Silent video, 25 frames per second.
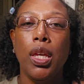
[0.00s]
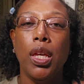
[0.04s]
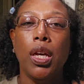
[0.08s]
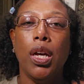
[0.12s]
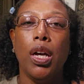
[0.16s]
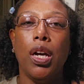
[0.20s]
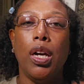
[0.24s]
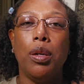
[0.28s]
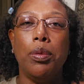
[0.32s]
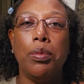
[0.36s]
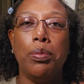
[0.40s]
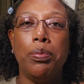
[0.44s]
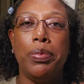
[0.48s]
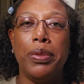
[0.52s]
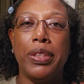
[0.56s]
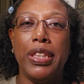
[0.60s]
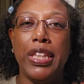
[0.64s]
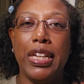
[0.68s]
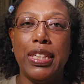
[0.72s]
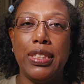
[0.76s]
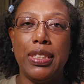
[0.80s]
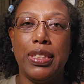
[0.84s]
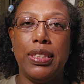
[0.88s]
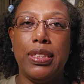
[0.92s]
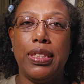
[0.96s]
But
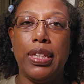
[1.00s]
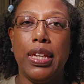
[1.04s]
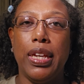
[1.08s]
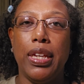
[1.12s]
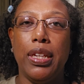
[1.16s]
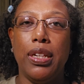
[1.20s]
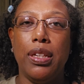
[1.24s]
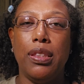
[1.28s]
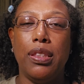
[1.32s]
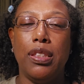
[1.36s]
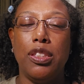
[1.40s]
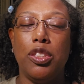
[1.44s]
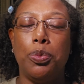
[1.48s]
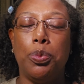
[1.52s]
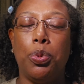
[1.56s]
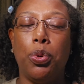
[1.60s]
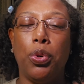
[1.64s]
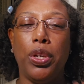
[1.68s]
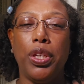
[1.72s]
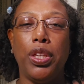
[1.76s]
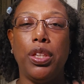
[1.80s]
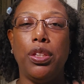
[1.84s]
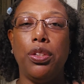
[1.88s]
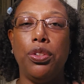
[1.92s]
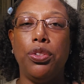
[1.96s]
that said, at this
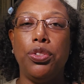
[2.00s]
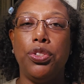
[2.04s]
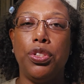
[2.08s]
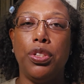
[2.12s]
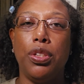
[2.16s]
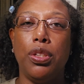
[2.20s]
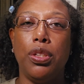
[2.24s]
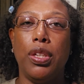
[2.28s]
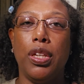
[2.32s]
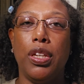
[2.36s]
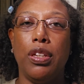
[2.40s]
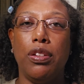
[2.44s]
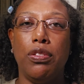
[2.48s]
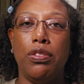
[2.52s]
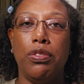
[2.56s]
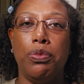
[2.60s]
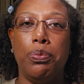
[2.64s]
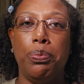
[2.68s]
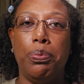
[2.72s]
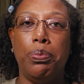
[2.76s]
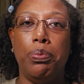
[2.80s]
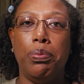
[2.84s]
point, you should have